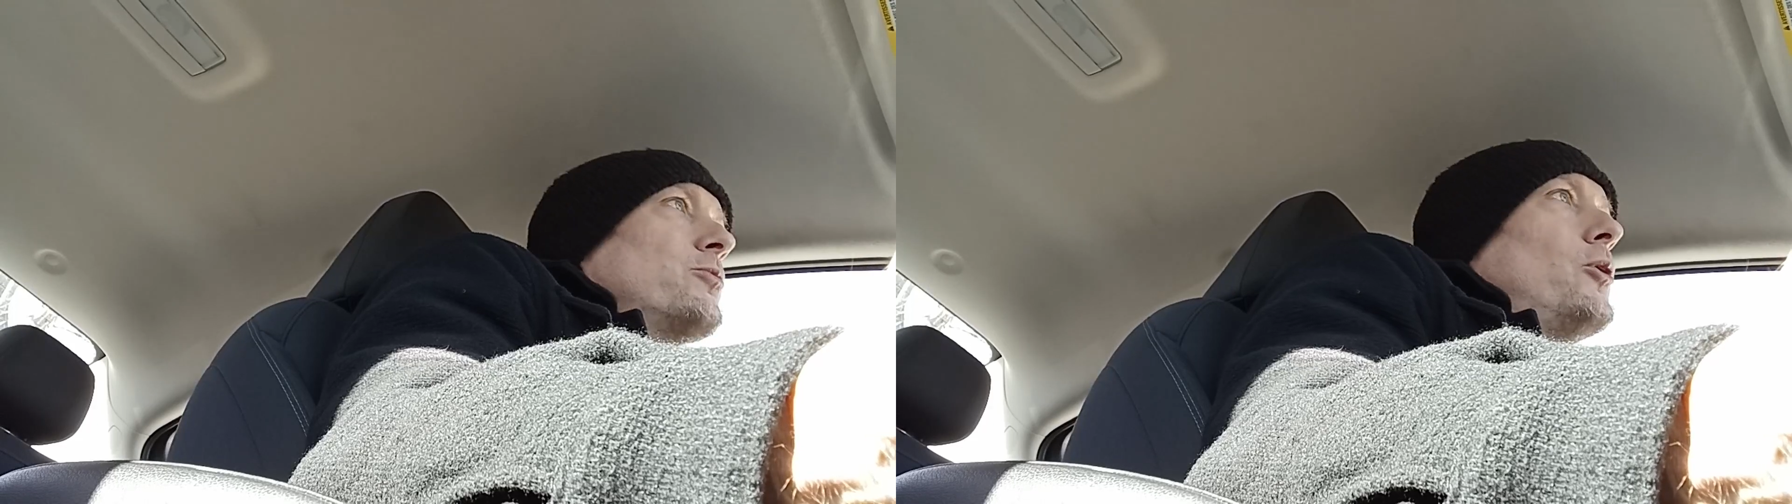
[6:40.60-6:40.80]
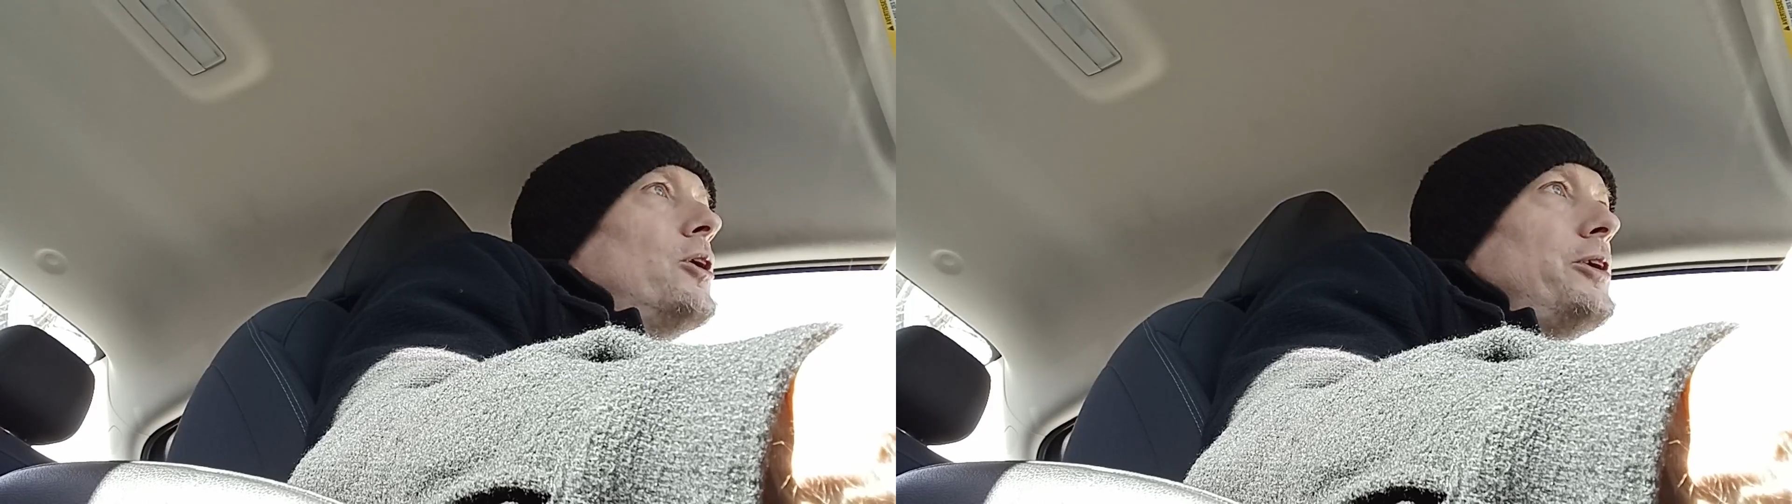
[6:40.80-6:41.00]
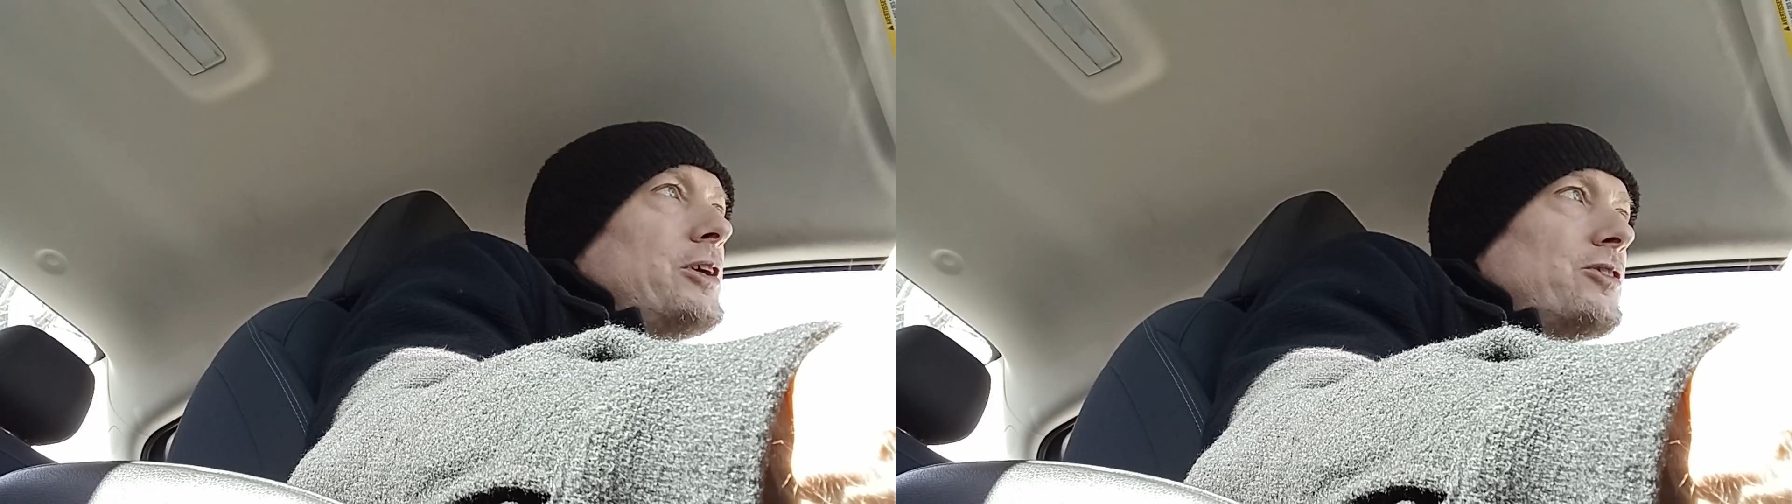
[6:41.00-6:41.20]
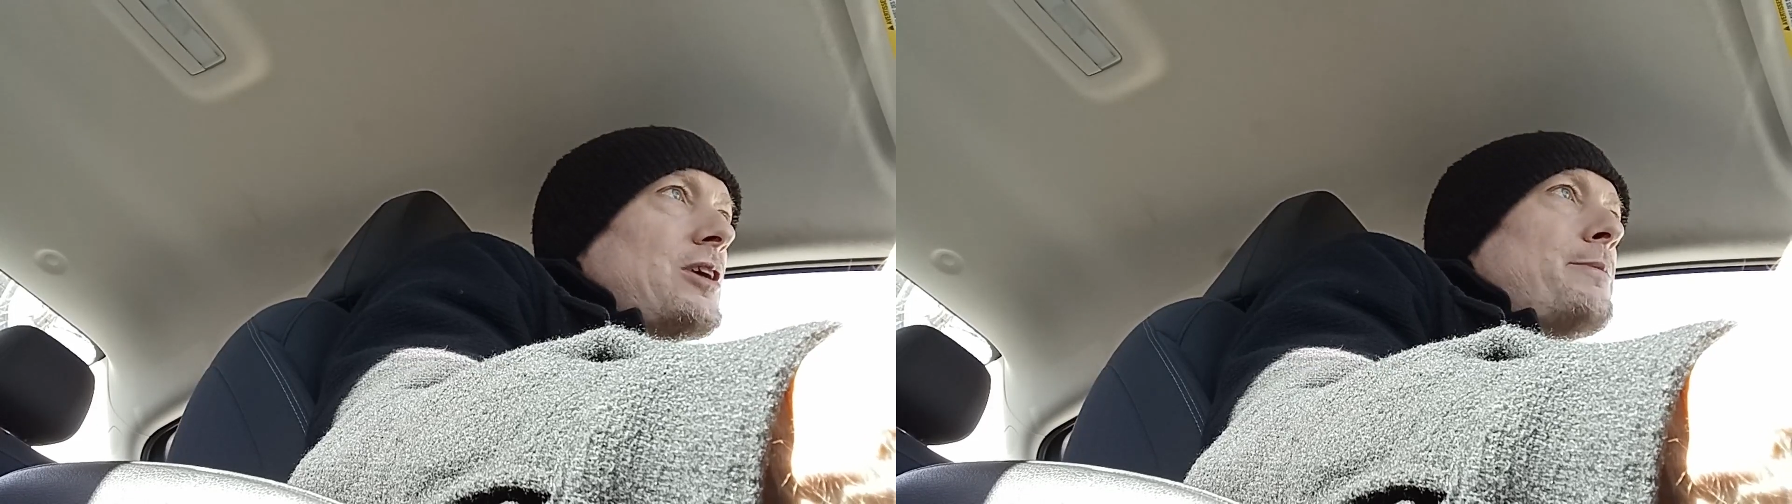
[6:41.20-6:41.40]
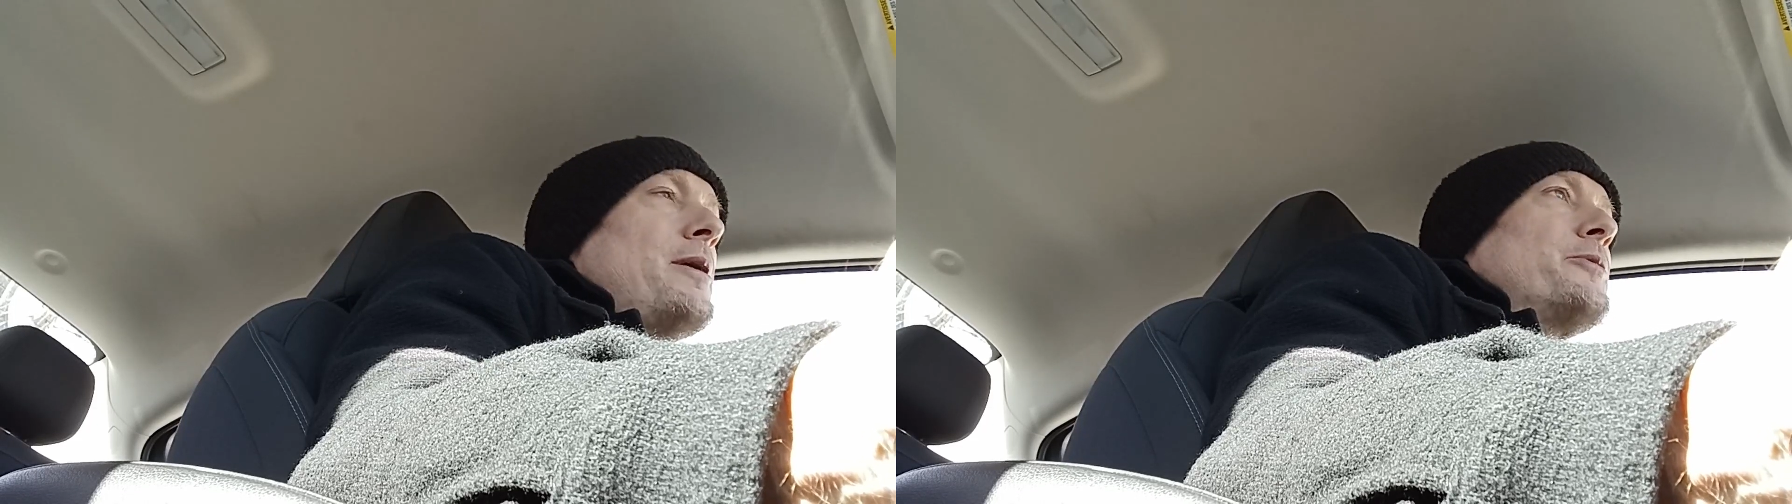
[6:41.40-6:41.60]
more, you can
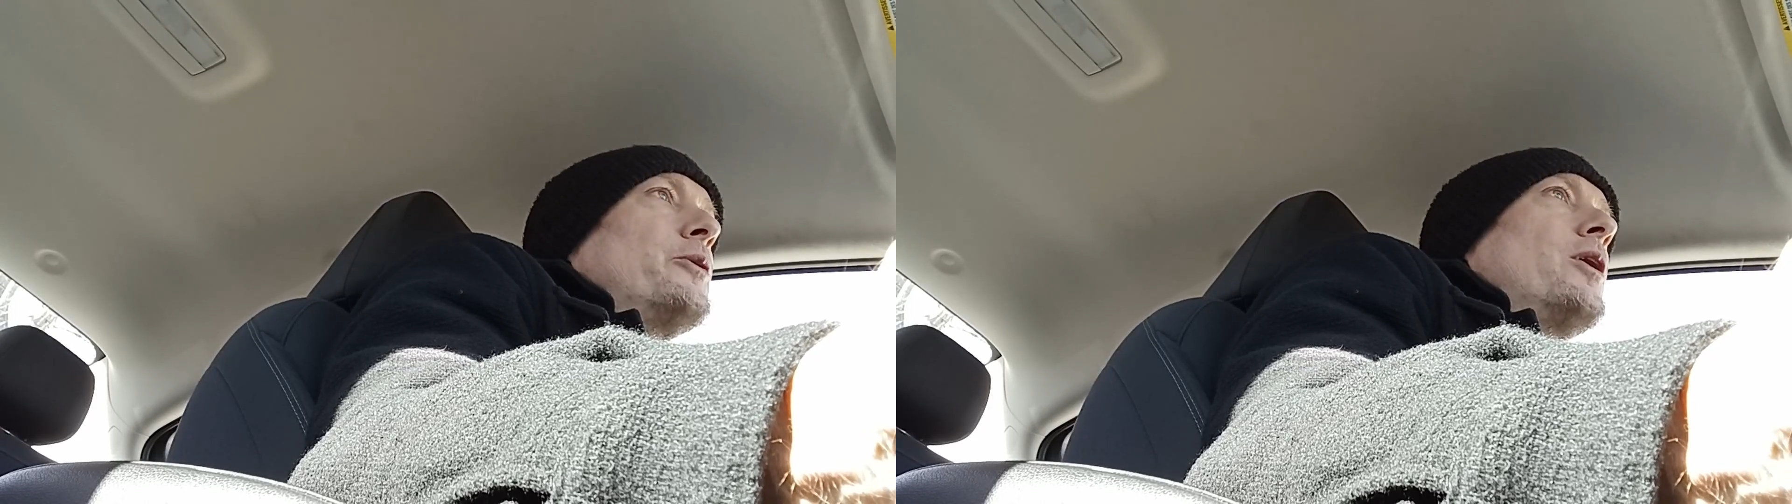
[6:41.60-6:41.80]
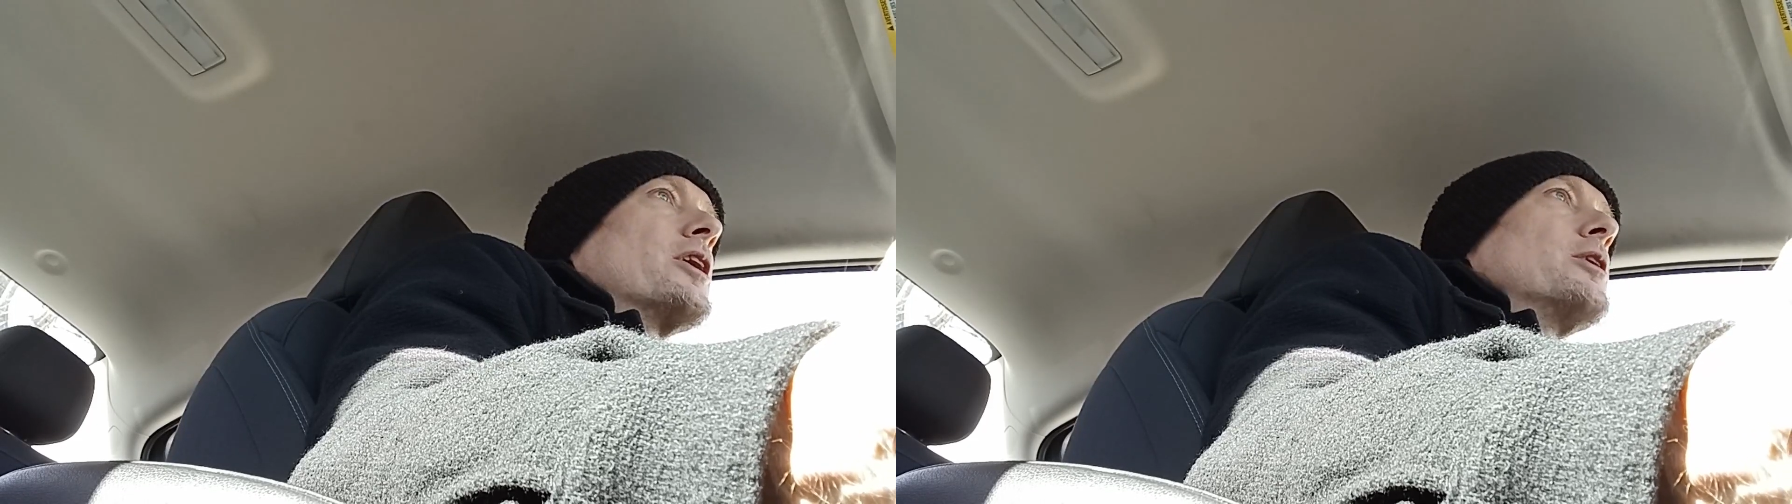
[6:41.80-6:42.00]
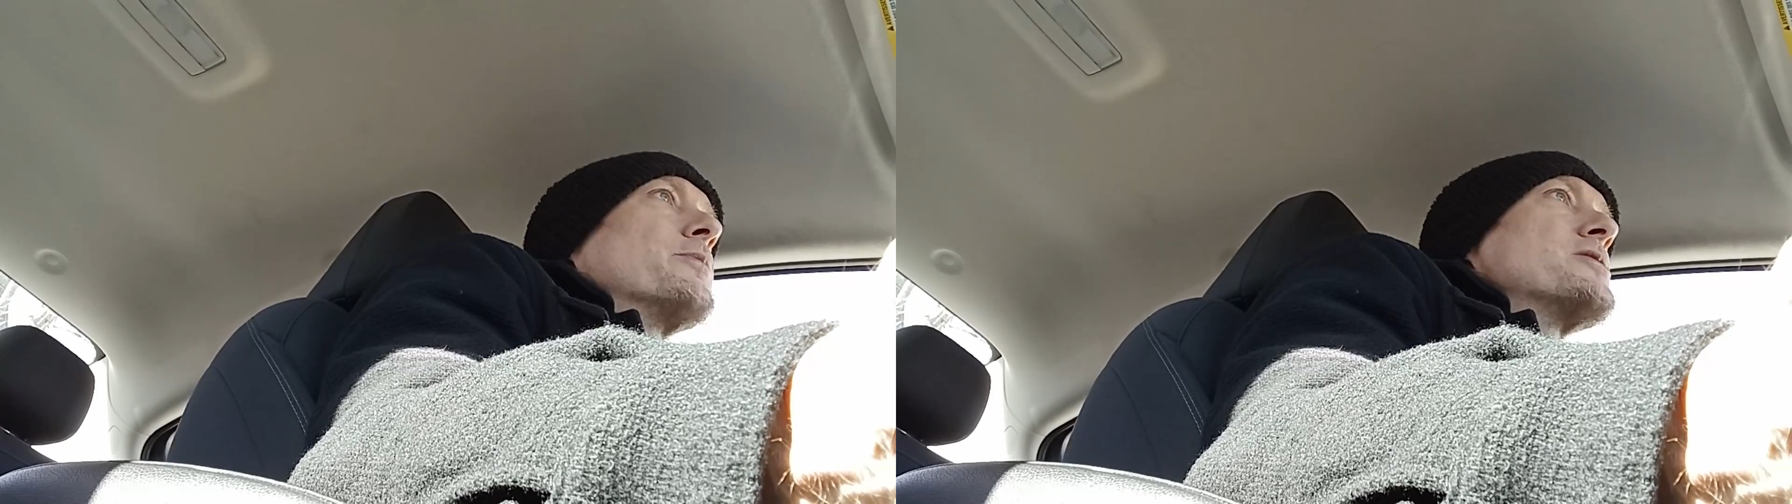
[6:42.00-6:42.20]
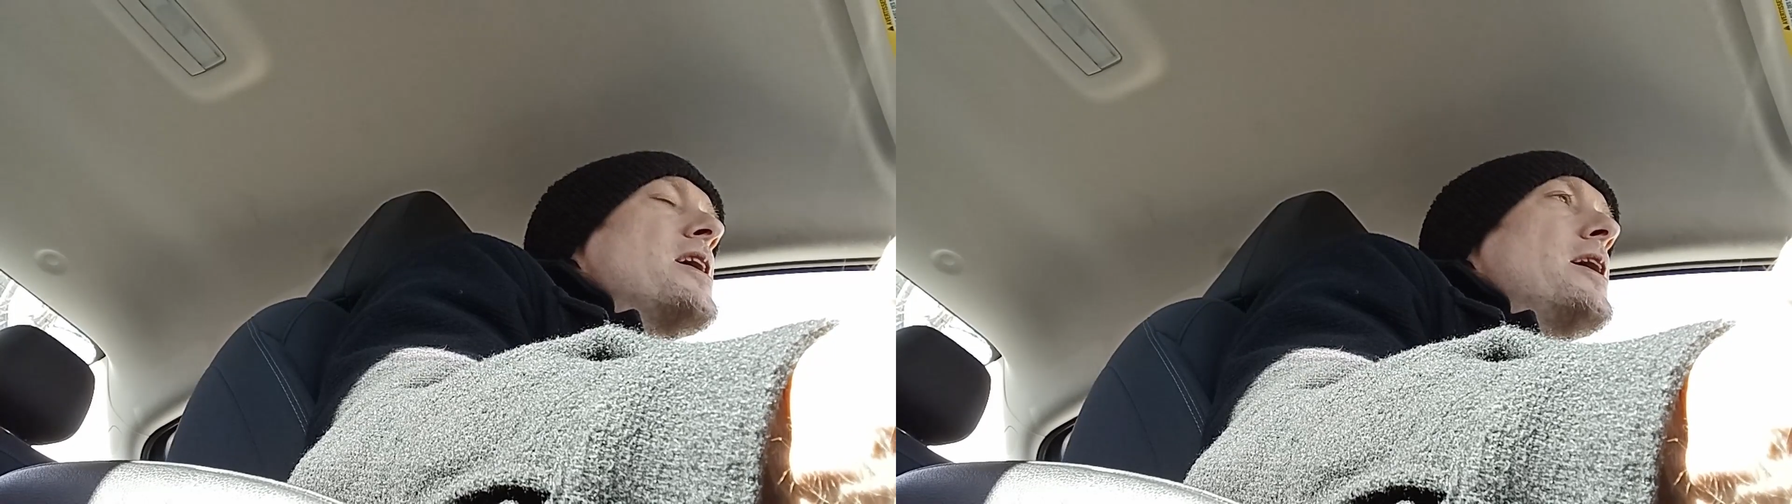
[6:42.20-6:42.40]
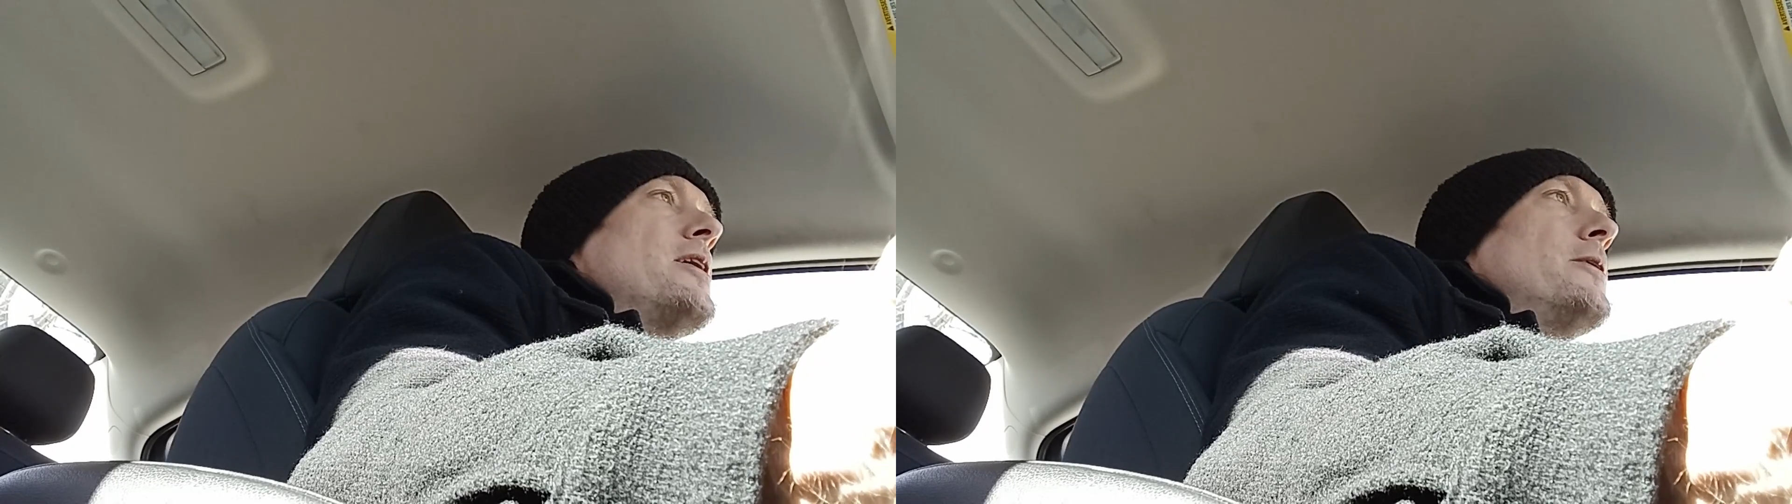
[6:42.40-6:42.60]
step up to Rocky
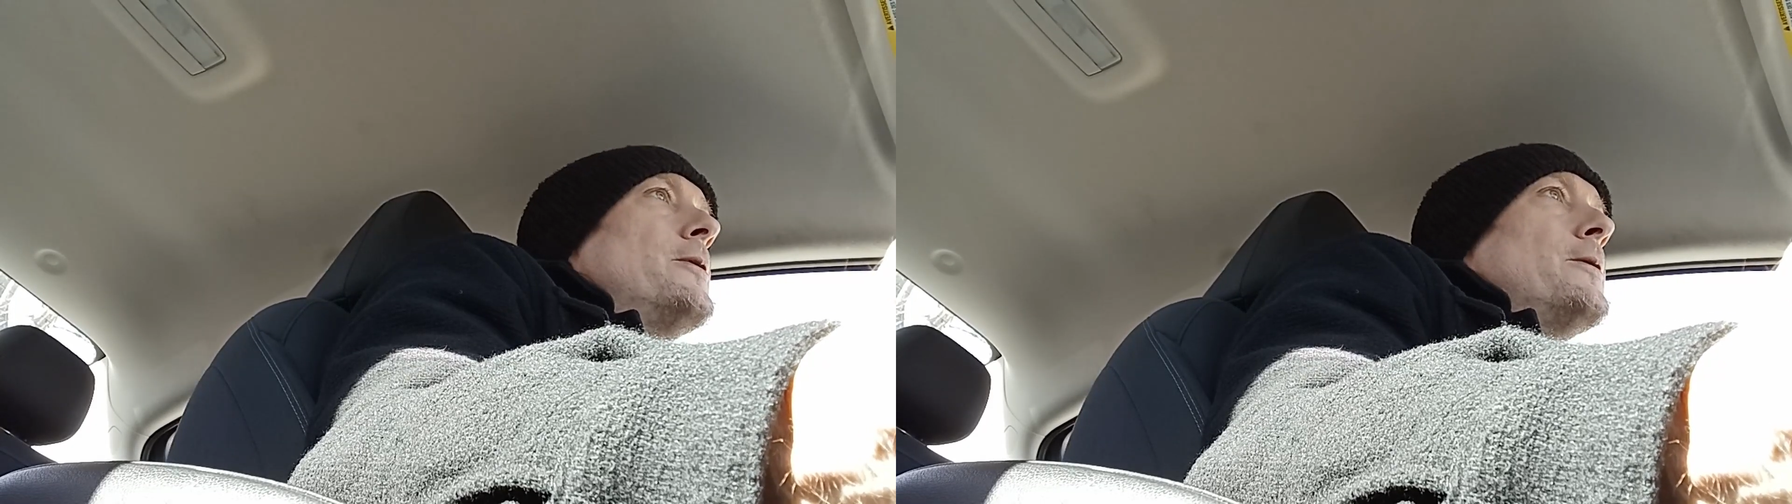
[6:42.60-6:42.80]
Patel,